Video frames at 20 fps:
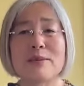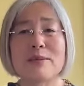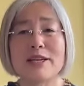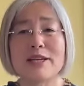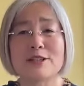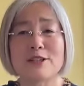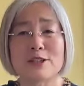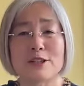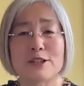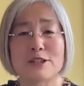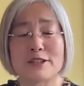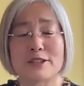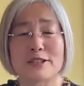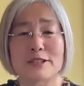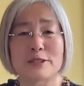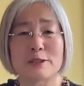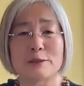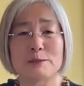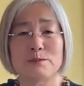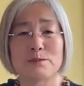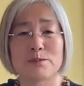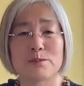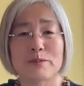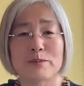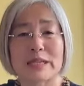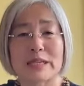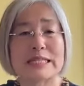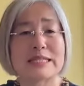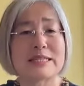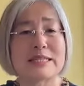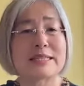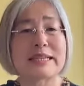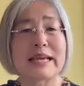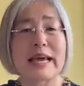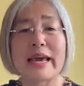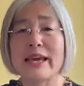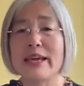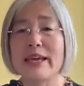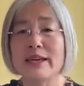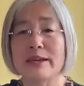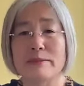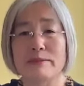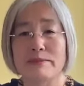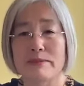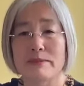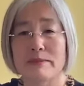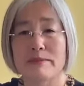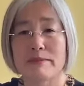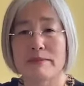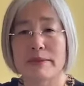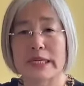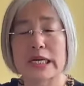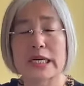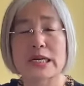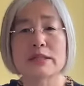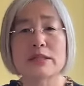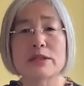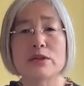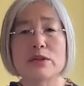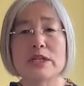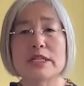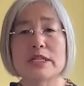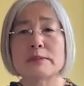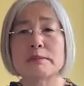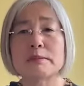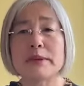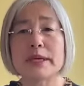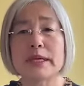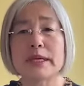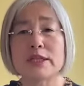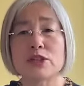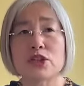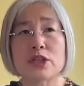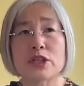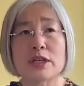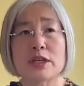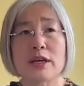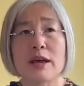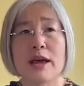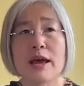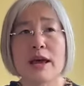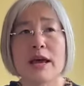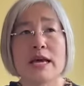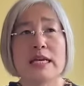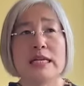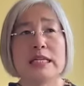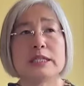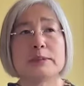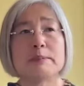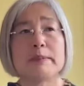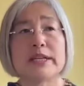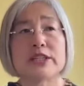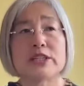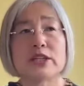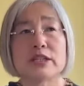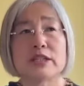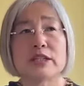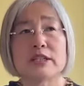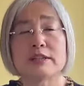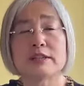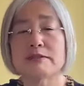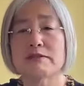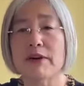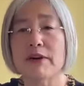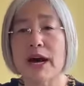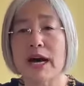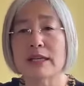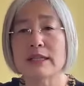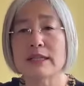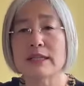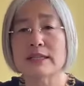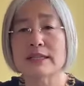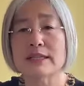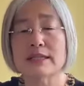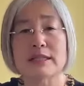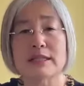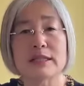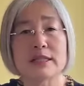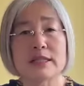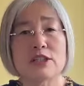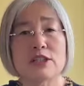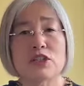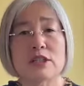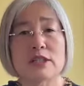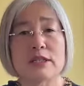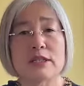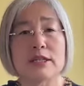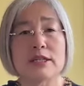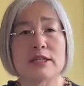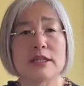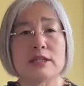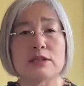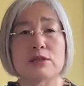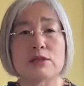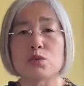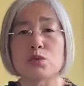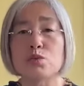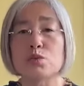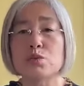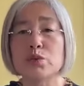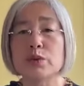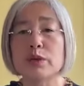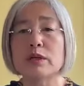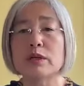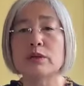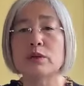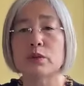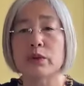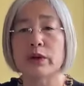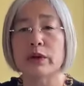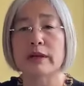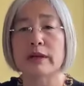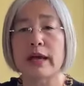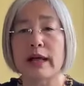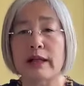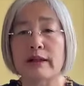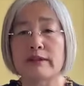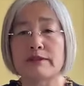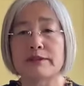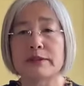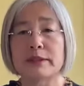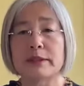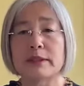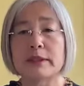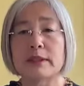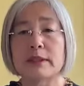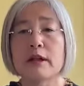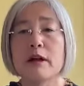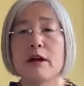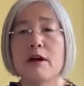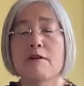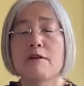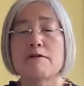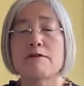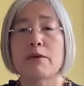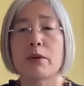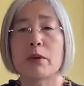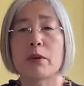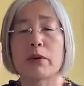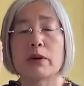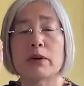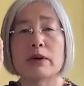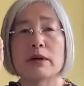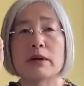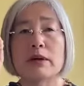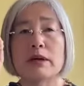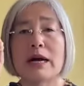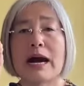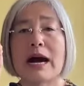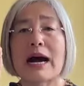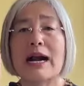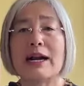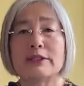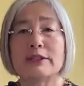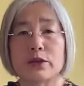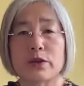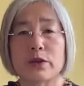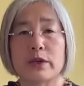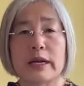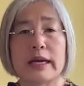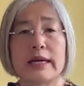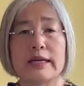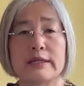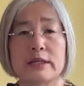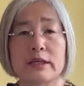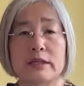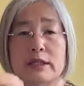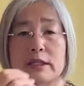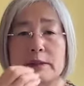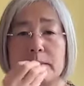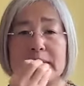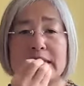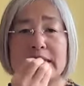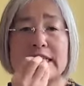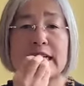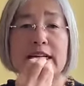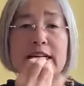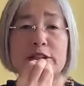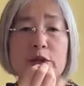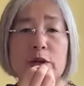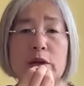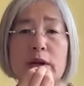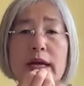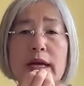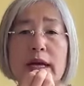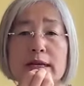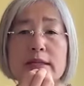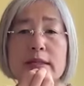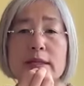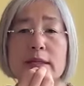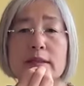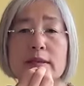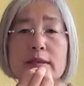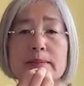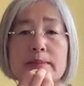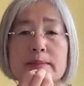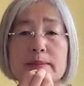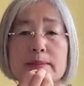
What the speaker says: majors. It's the same because your speech, especially this phonics teaching, is really, really helpful for articulation, speech articulation.